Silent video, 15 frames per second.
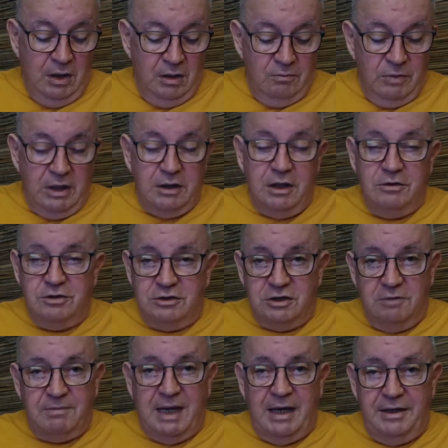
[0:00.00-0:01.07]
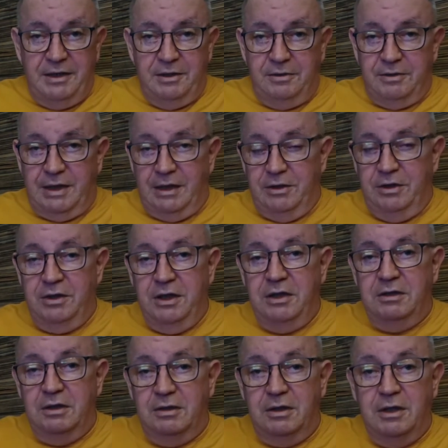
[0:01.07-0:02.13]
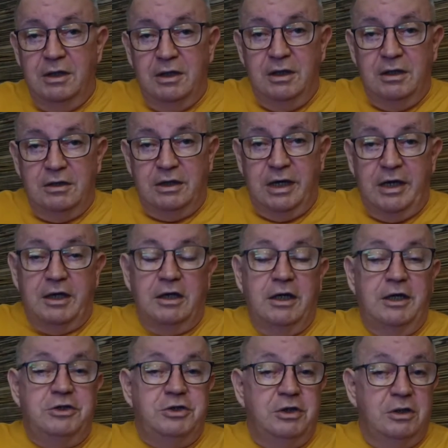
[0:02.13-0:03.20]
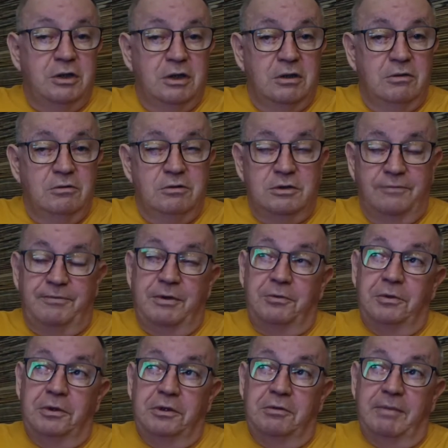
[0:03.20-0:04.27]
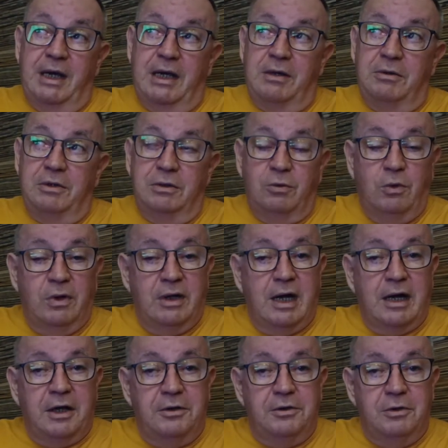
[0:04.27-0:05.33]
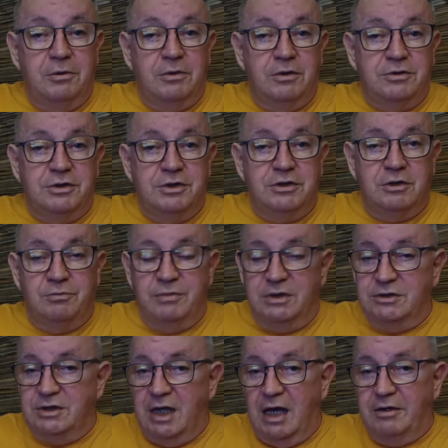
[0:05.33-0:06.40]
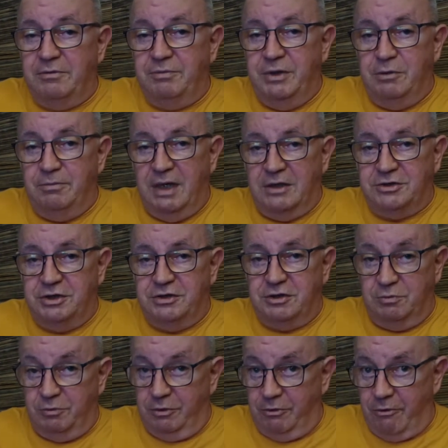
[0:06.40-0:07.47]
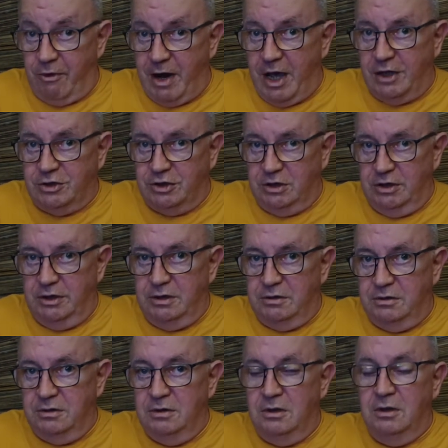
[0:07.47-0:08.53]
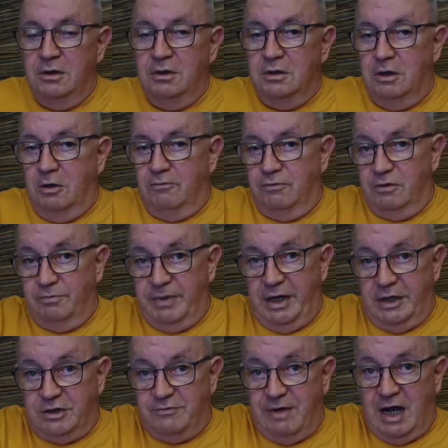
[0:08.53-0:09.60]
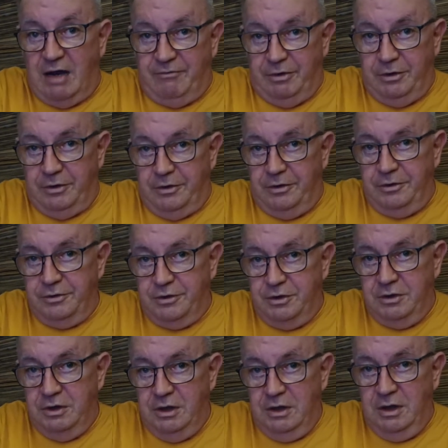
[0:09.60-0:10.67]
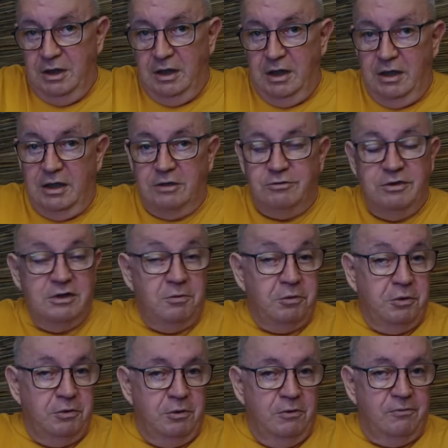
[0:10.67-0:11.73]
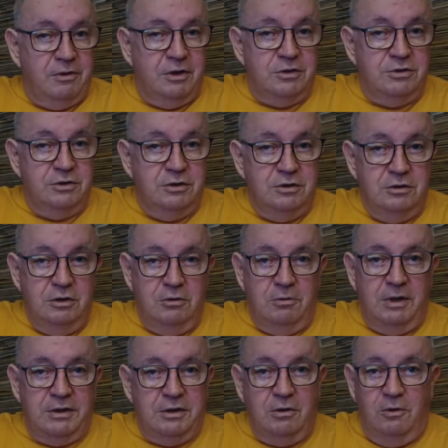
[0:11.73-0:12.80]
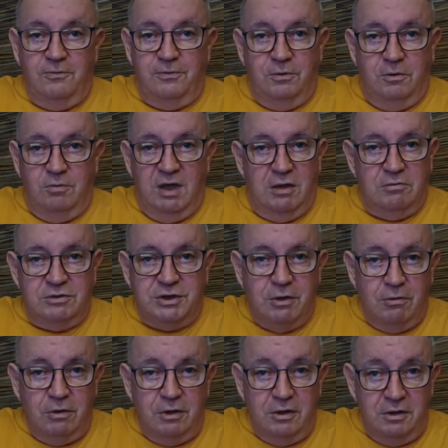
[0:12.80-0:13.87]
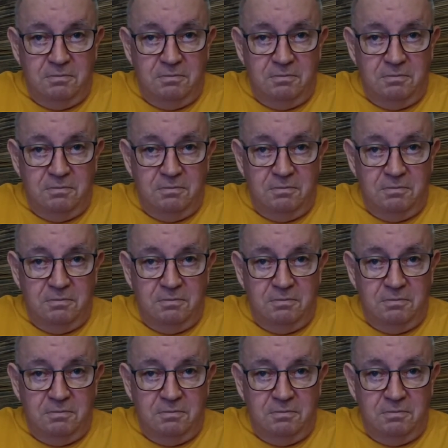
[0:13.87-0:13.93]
But that gives you some idea now. You need to calculate your loads if you're wondering about what I can do with the system. But see, I've built my system gradually over the past 5 years, and that's the reason I'm going over this. You don't have to go full-blown solar.